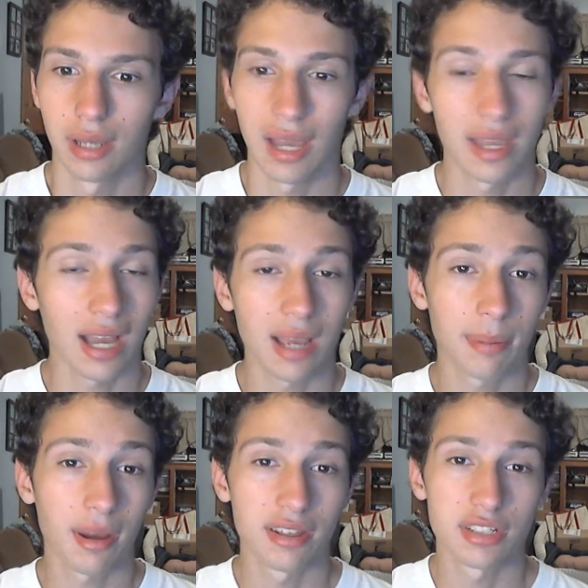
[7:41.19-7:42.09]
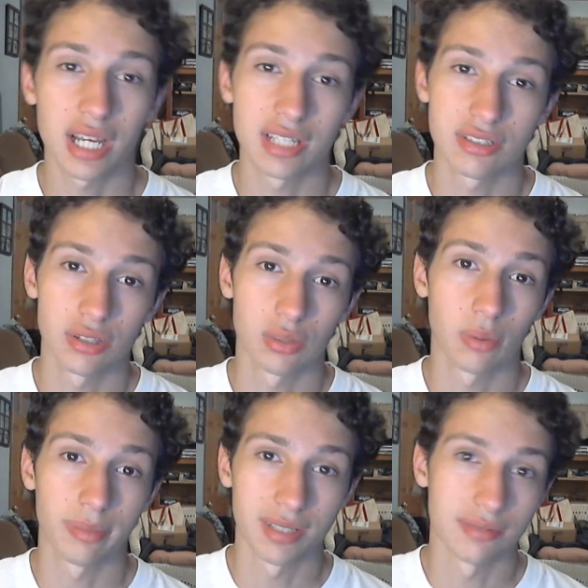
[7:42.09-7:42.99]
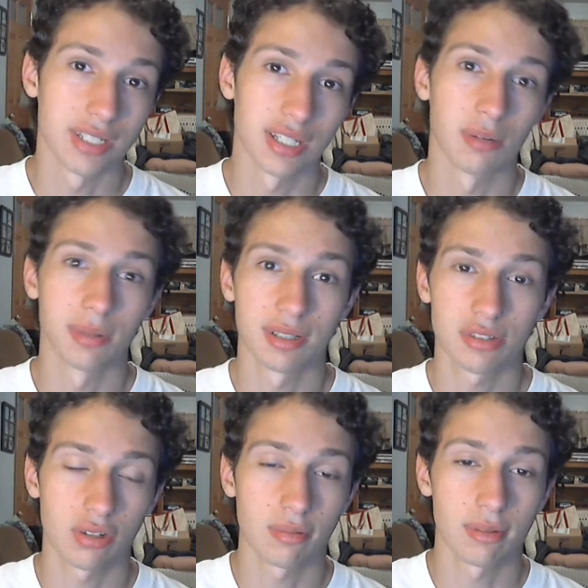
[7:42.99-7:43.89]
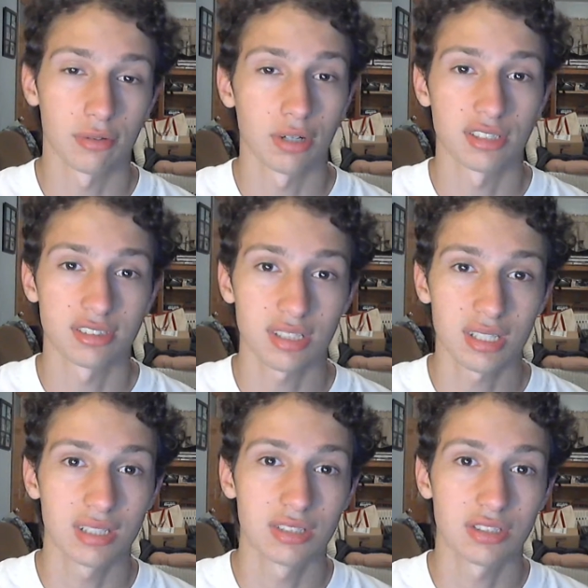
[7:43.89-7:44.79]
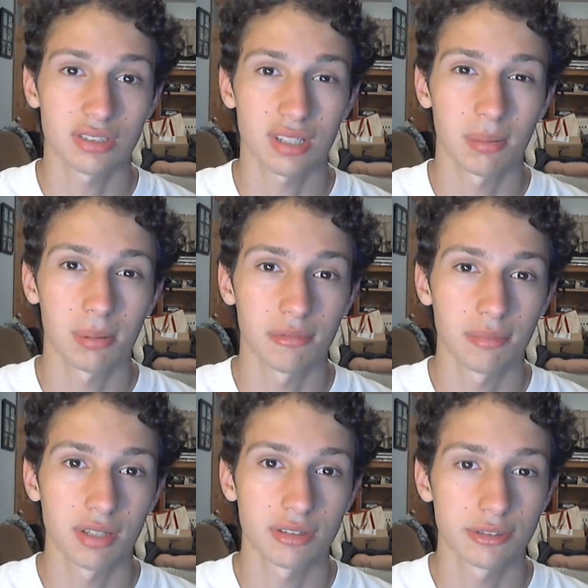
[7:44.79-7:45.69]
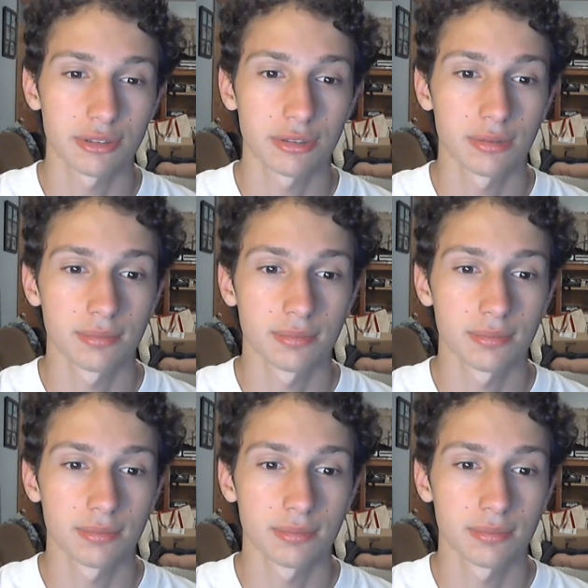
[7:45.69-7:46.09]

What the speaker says: I apologize to the woman in the video, but it's going to be rust in just a couple of months.